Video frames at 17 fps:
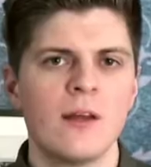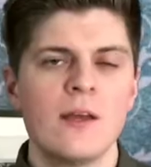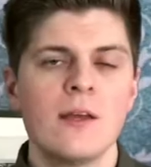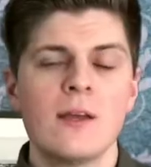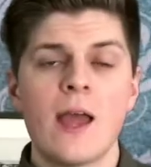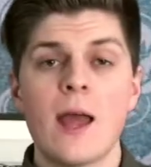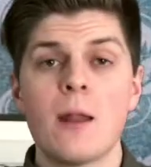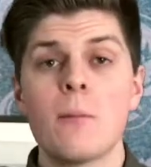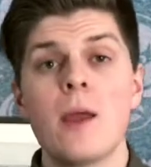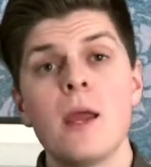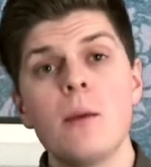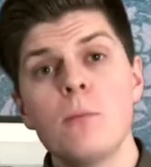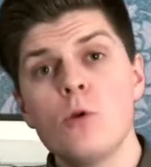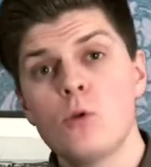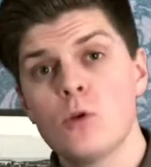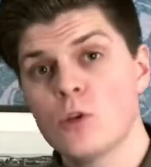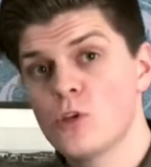And
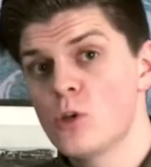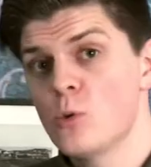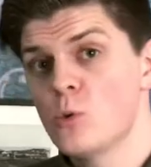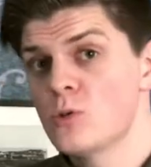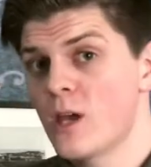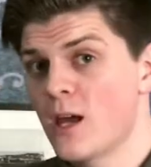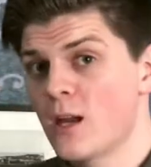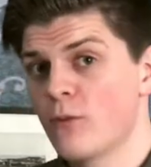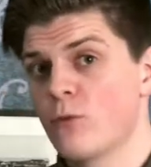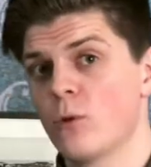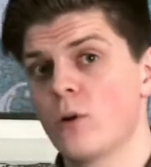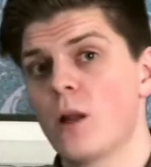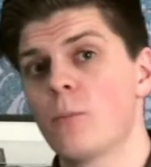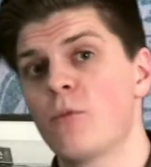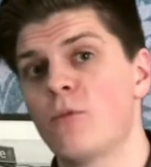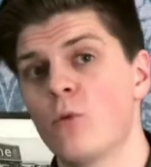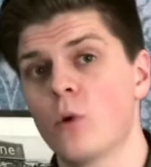maybe you can use anaphora
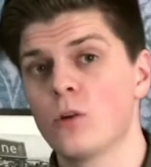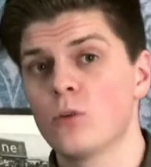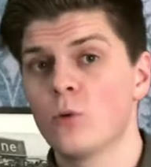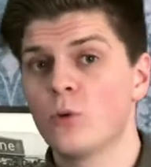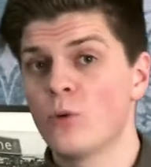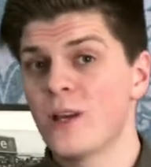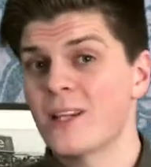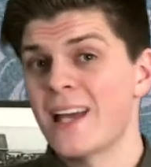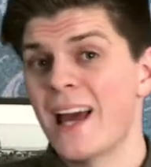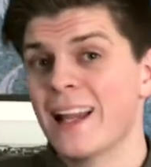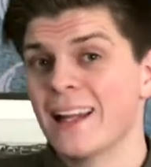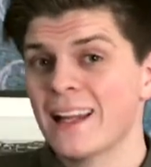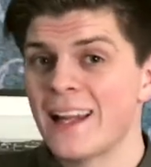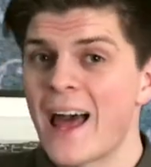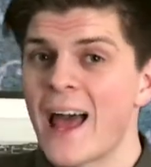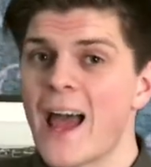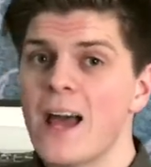and epiphora to create a
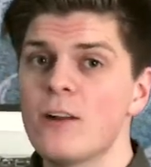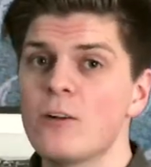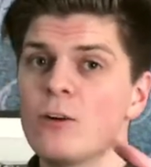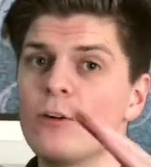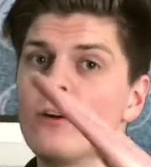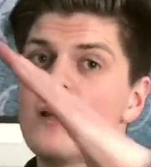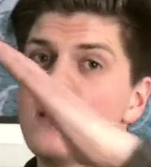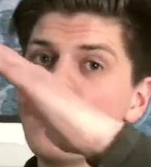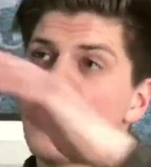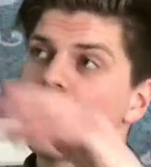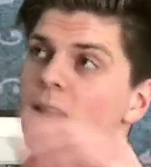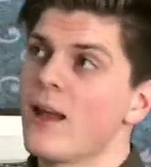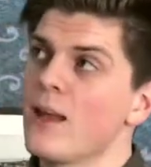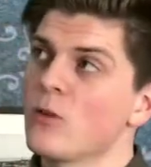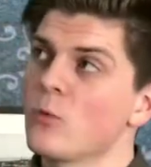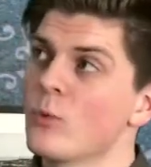ladder and end with a